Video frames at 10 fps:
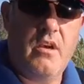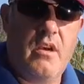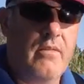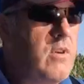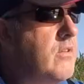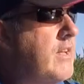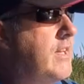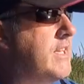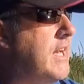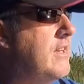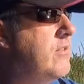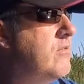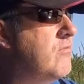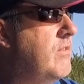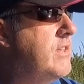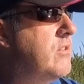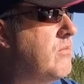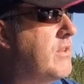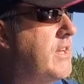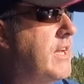I've got that again rigged up
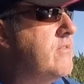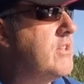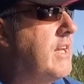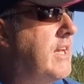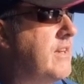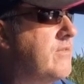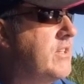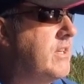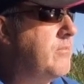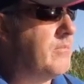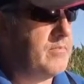with an 1.5 ounce tip.